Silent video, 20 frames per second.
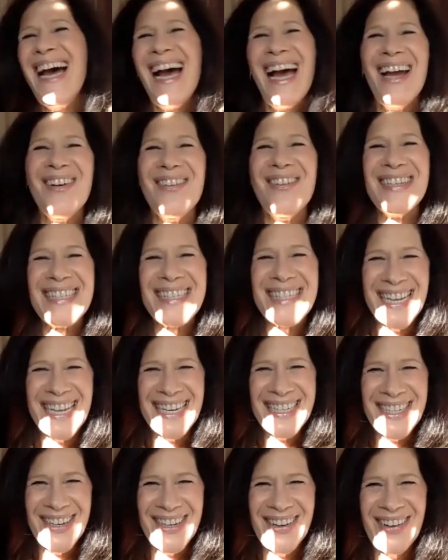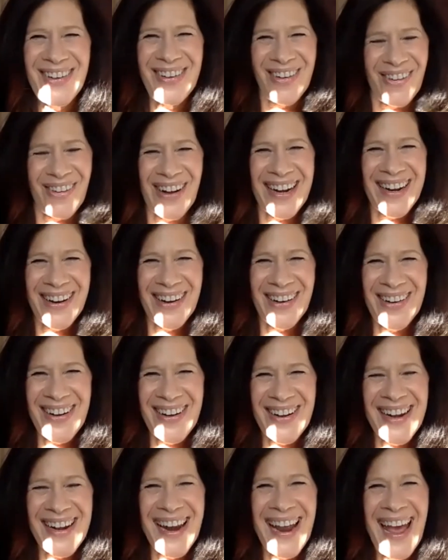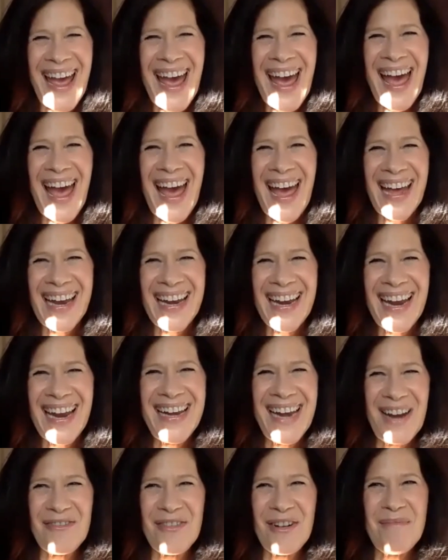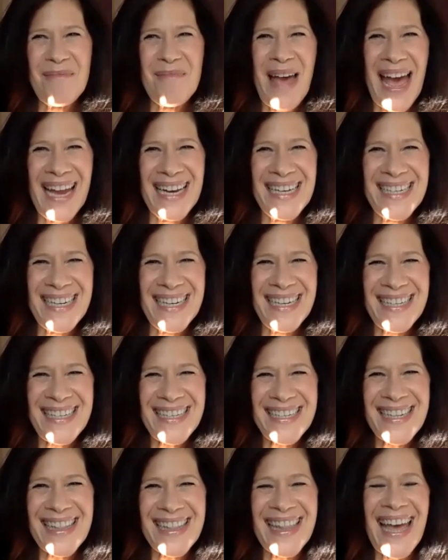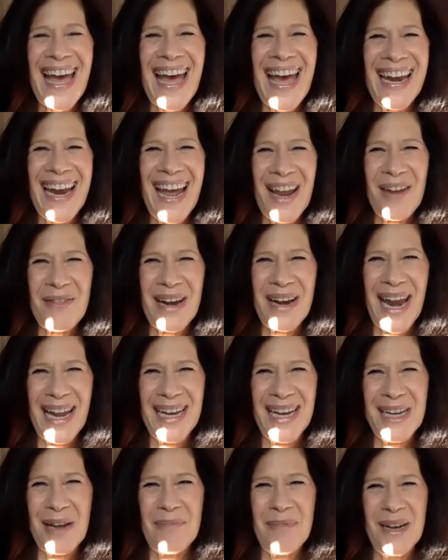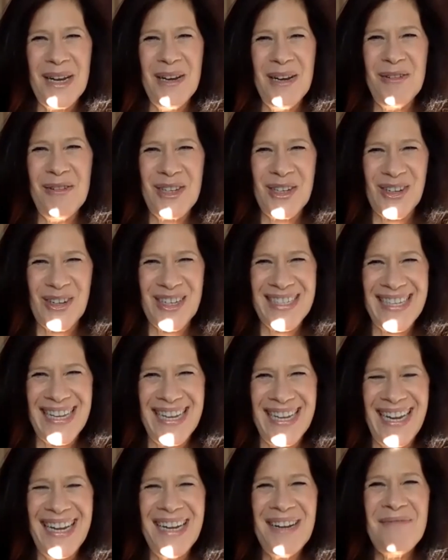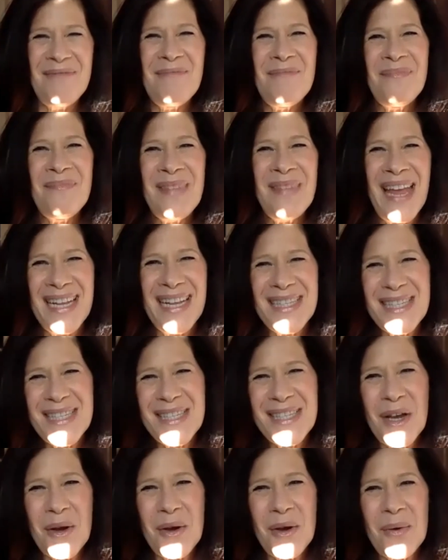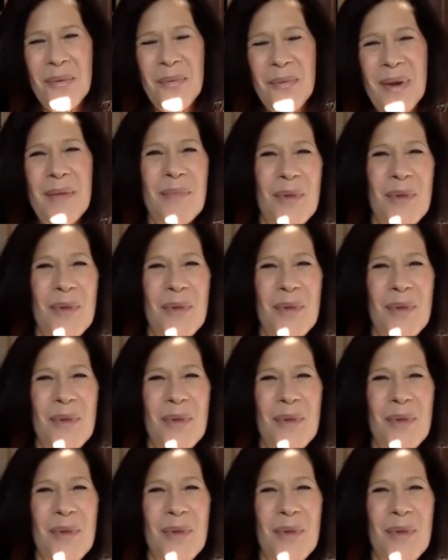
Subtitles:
I was such a New Yorker. And I never imagined that I would end up in New Jersey. And so we